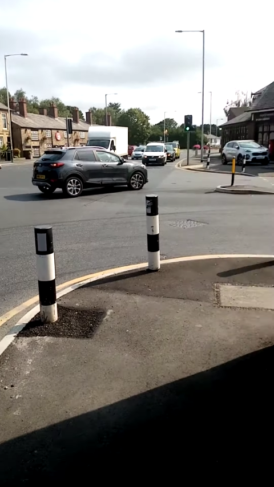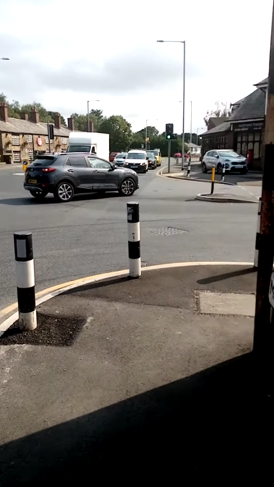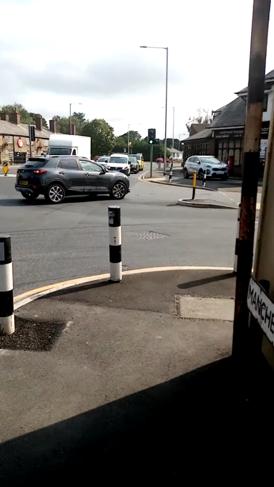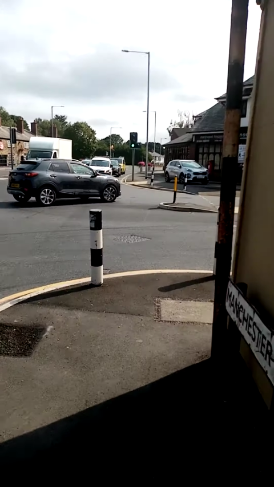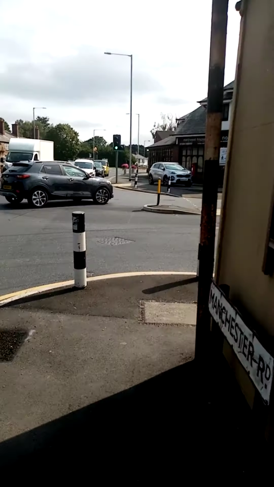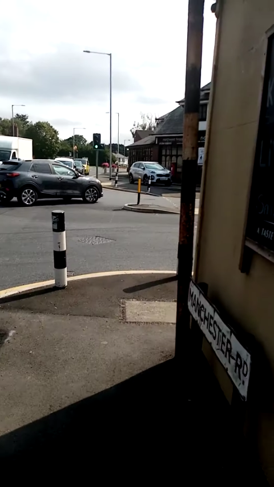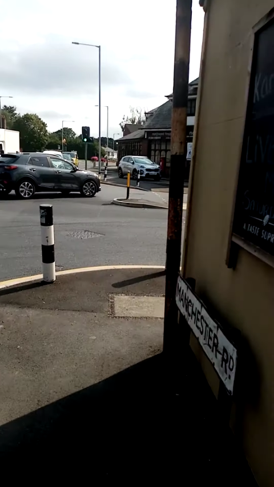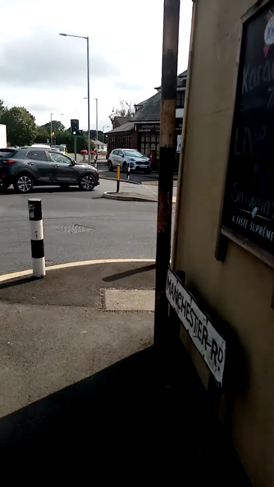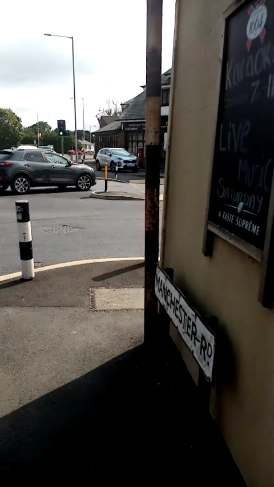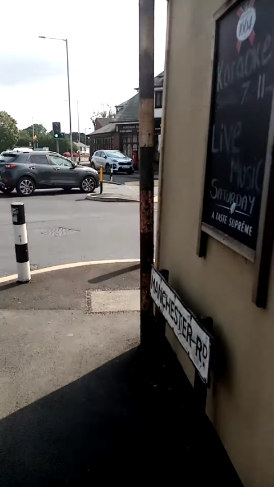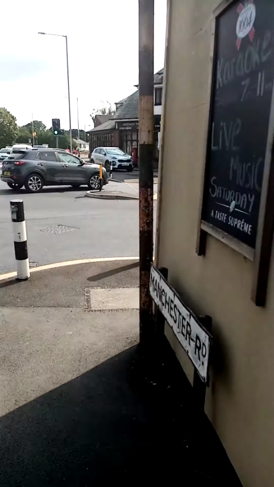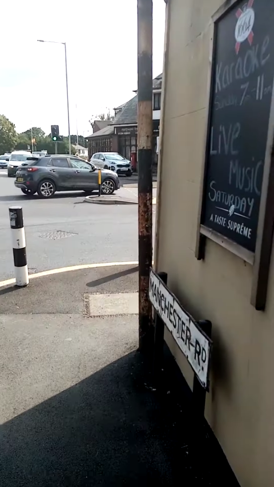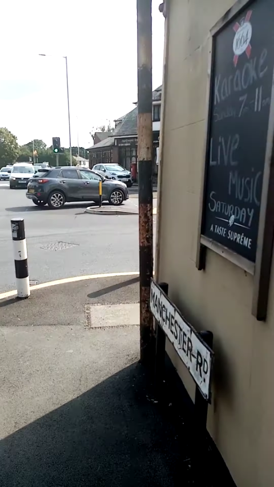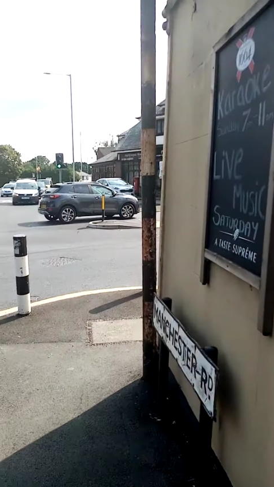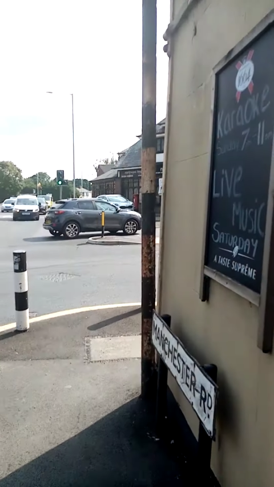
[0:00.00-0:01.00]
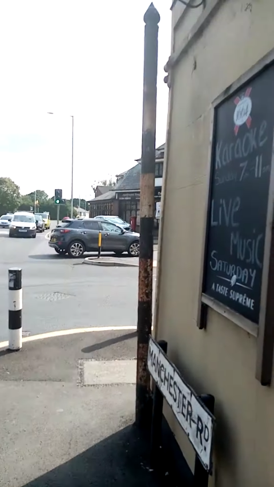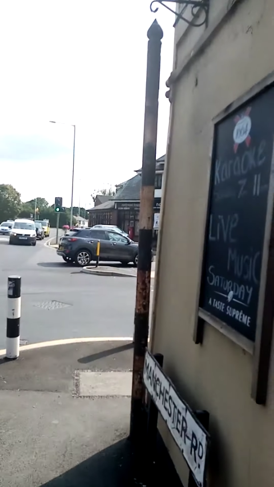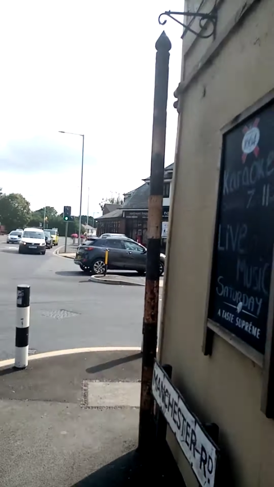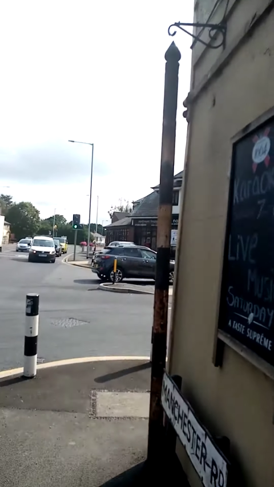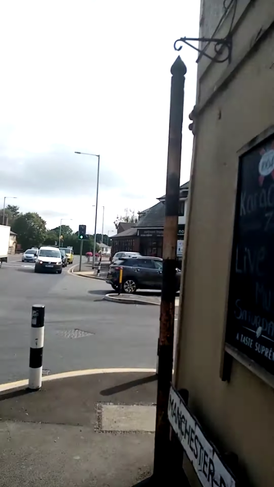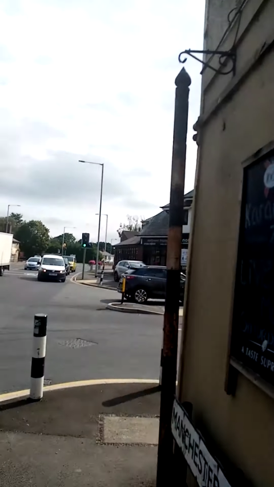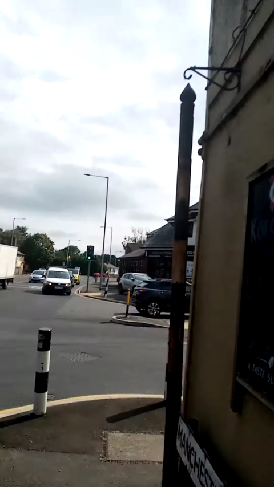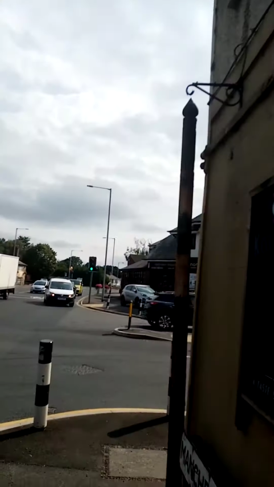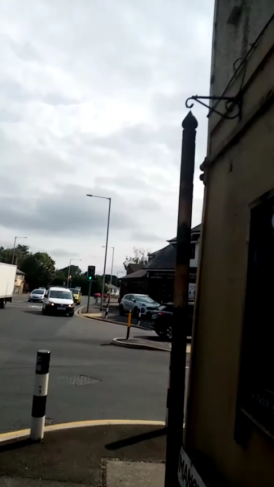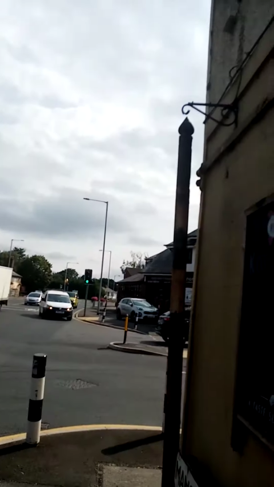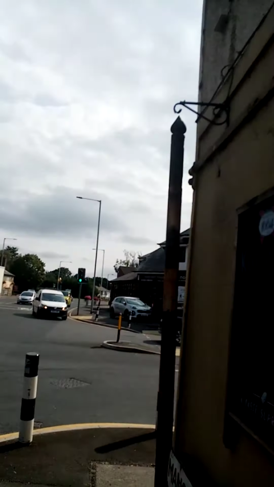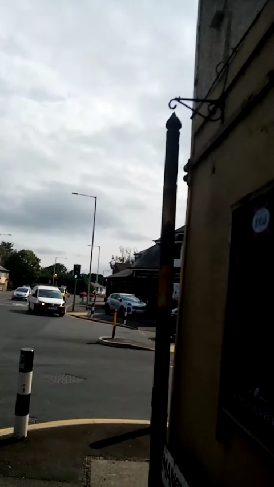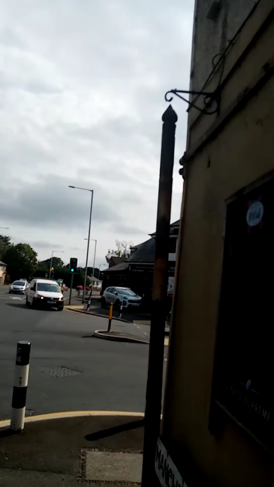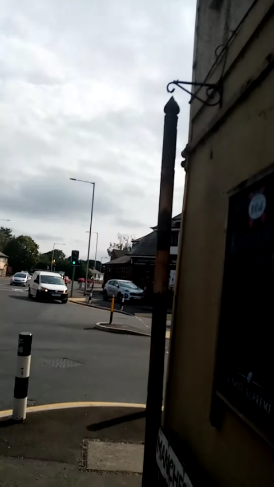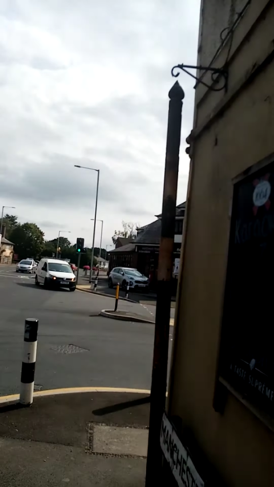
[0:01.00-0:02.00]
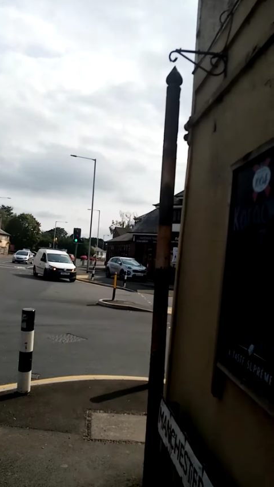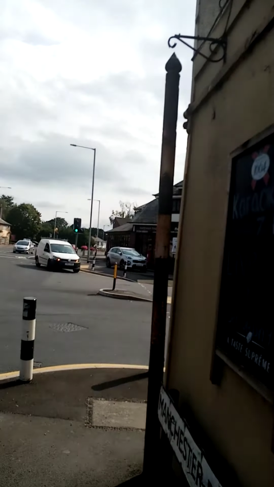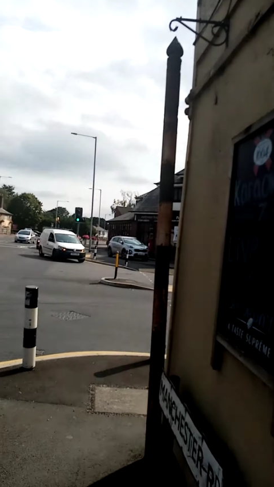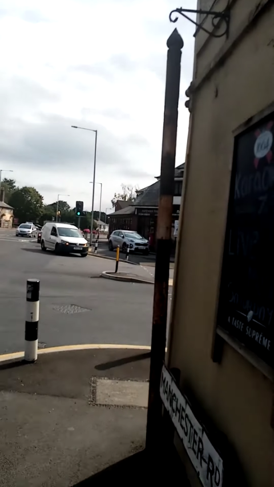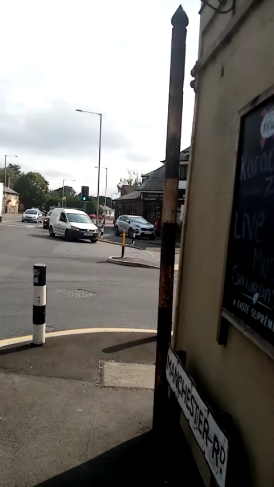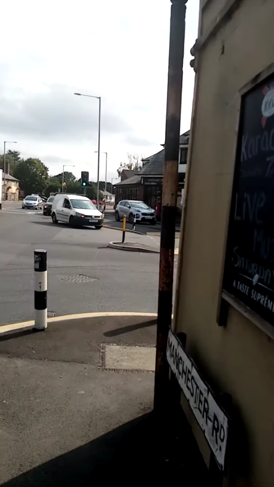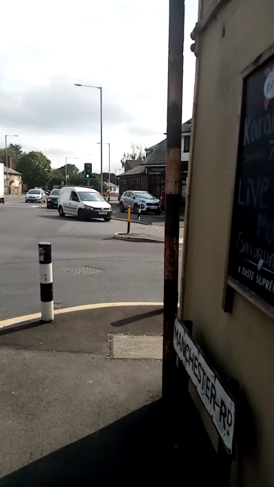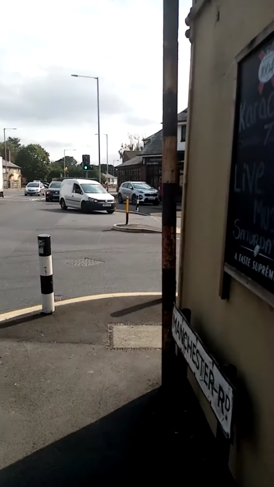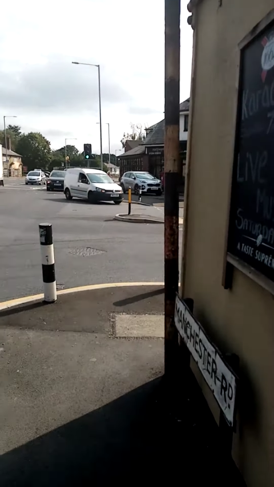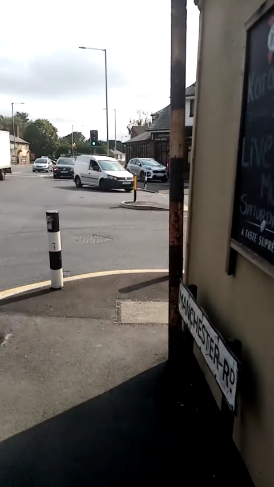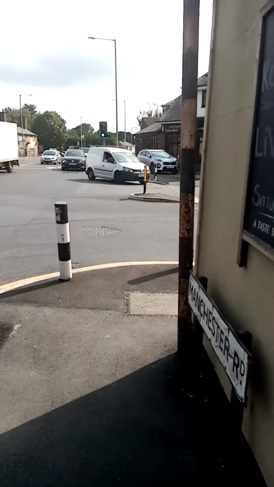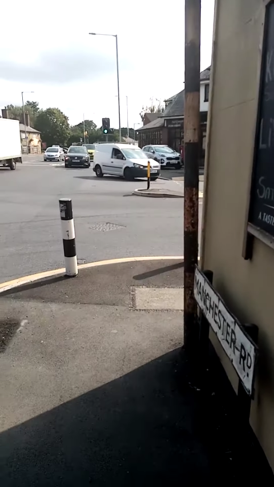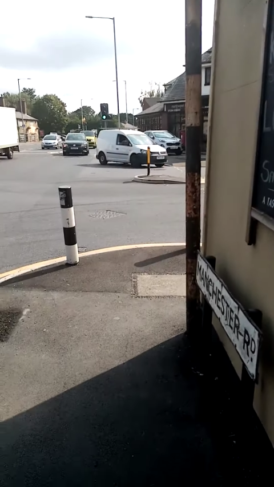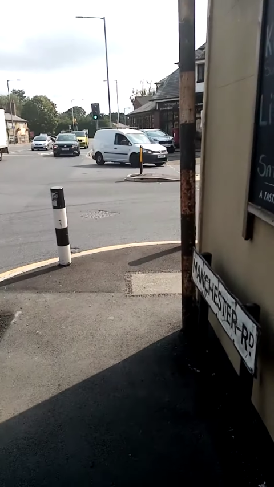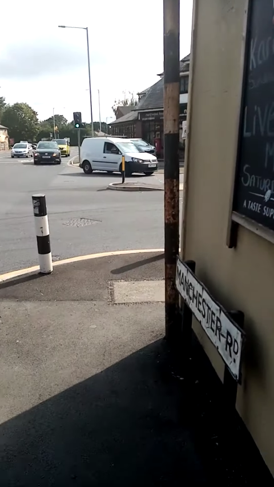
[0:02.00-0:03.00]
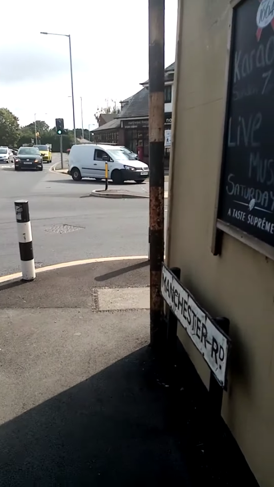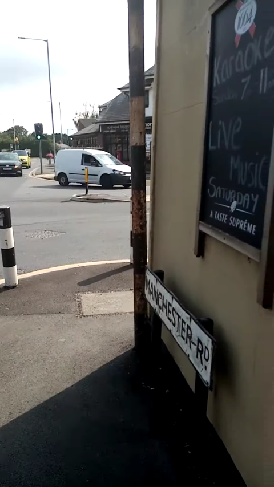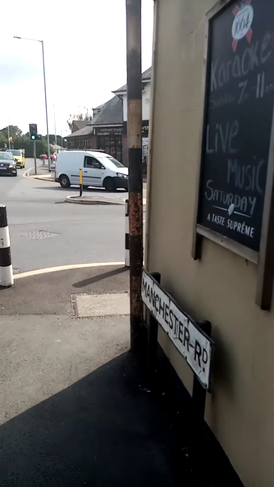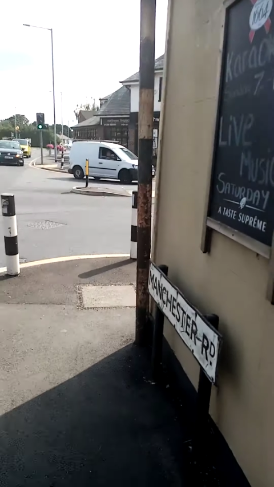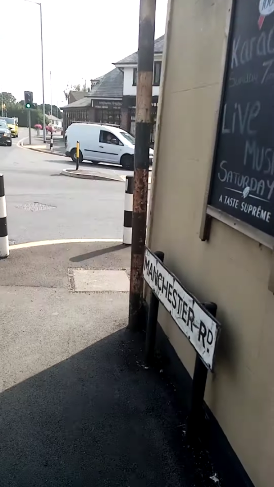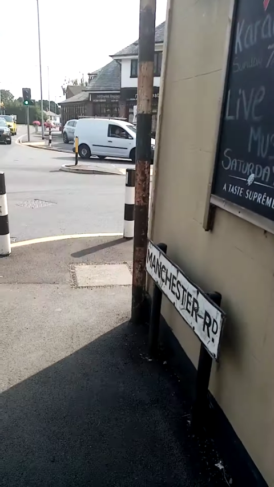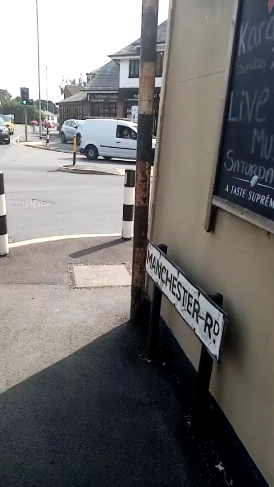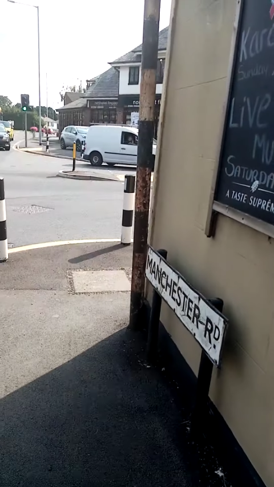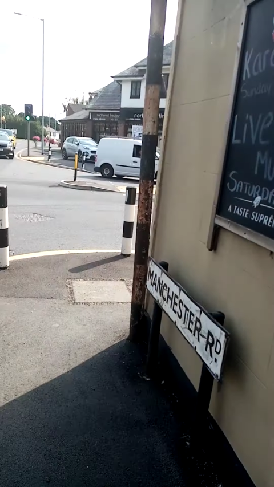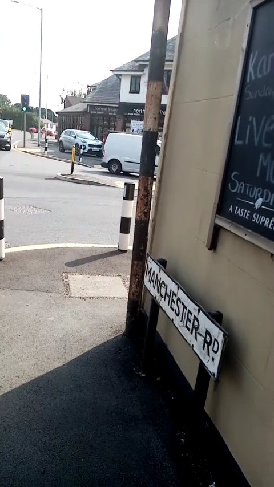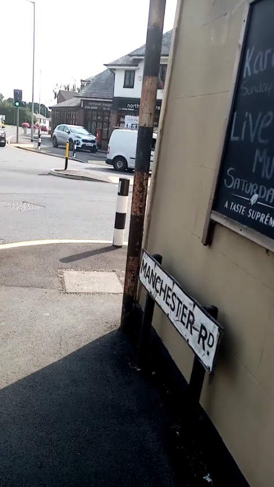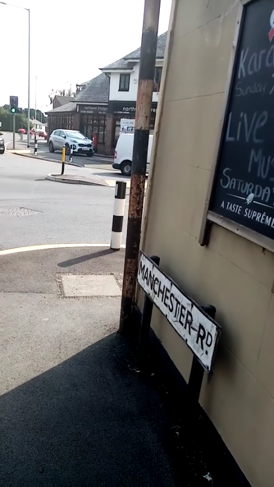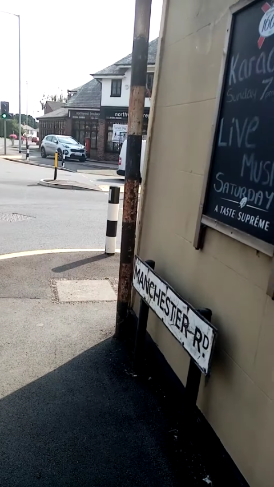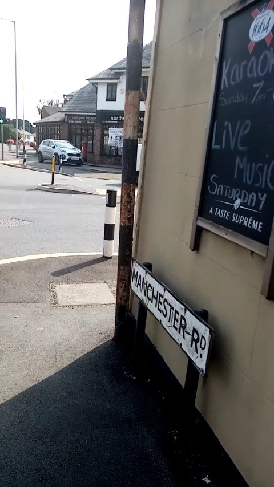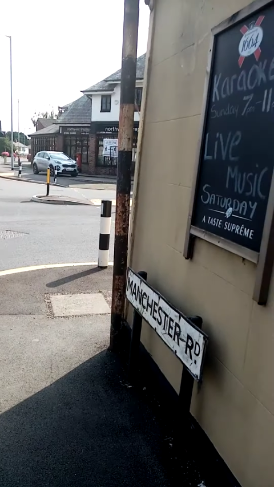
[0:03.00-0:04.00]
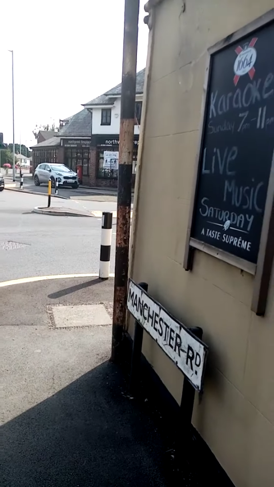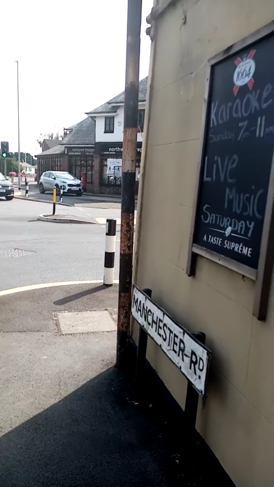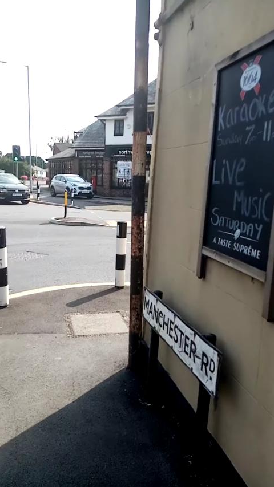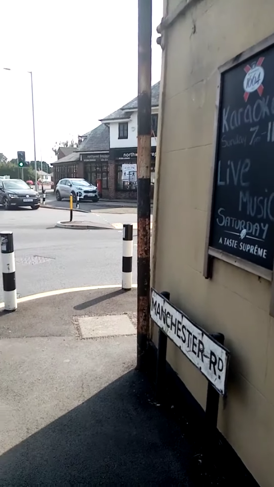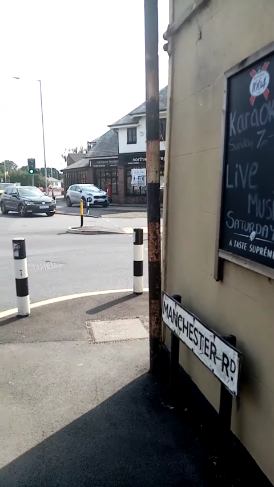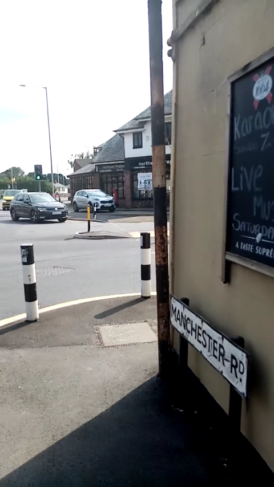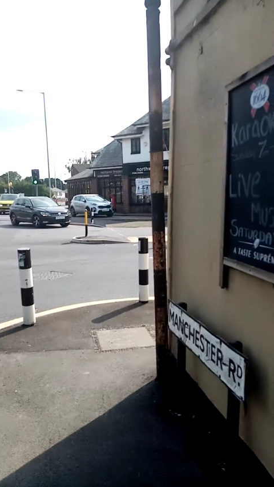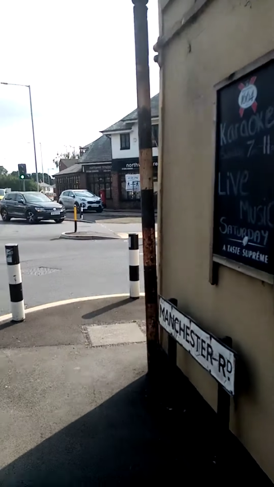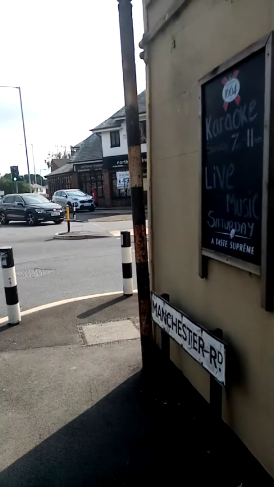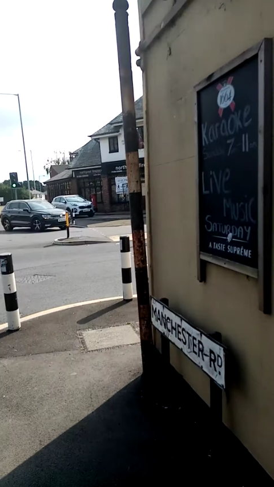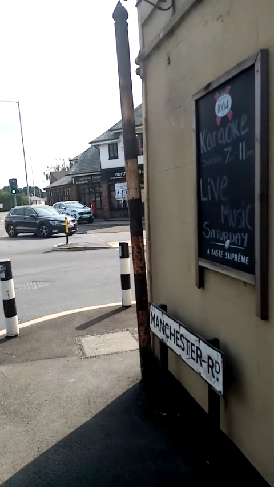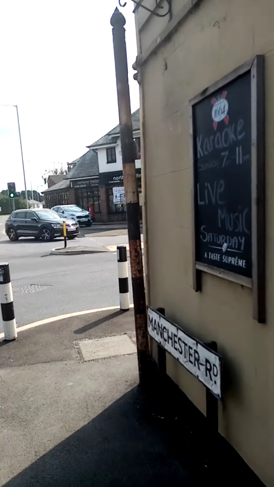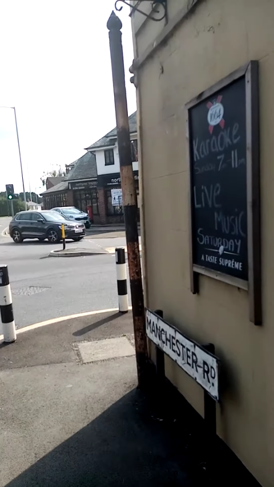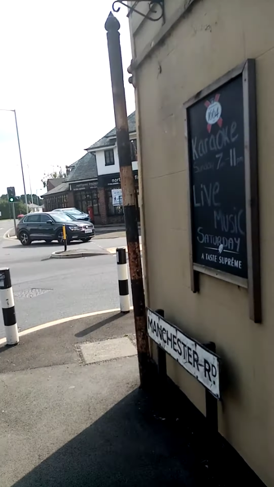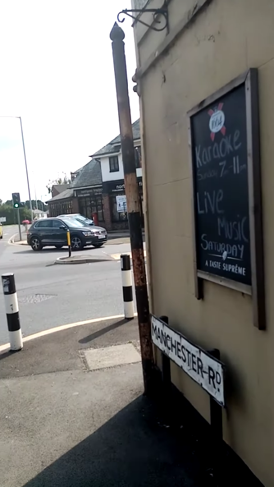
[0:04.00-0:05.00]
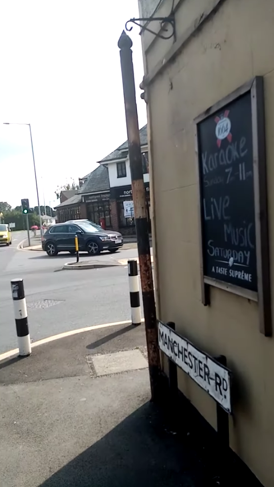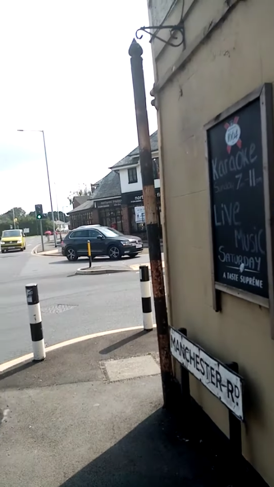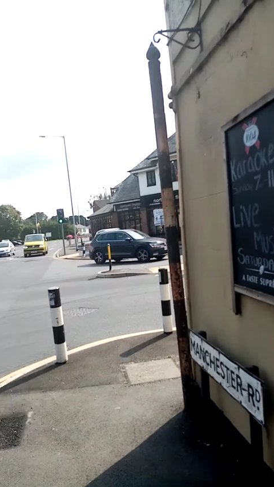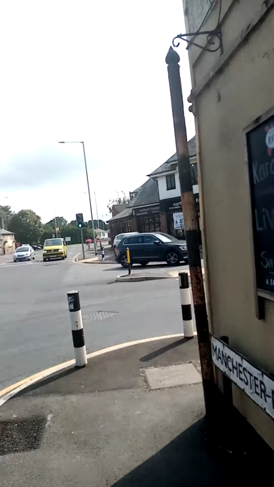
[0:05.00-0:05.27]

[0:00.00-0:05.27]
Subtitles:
[unreadable: no face in view]